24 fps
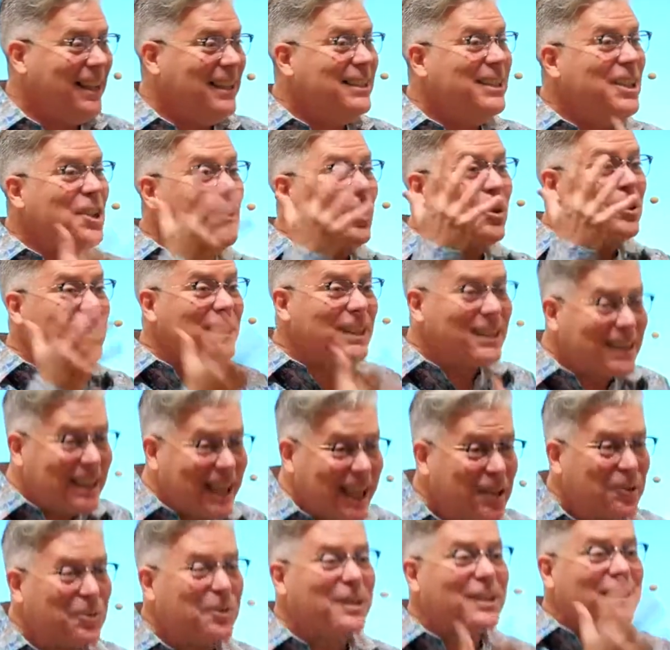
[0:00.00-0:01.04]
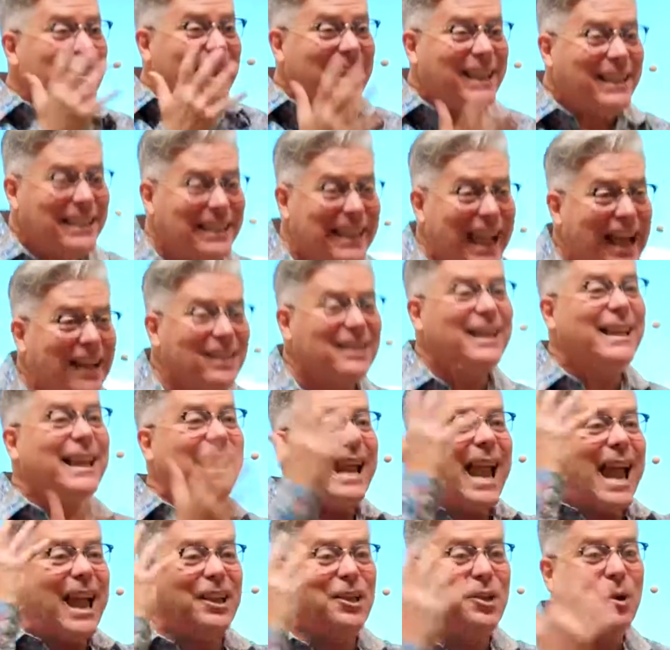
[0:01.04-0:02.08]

You're literally yelling at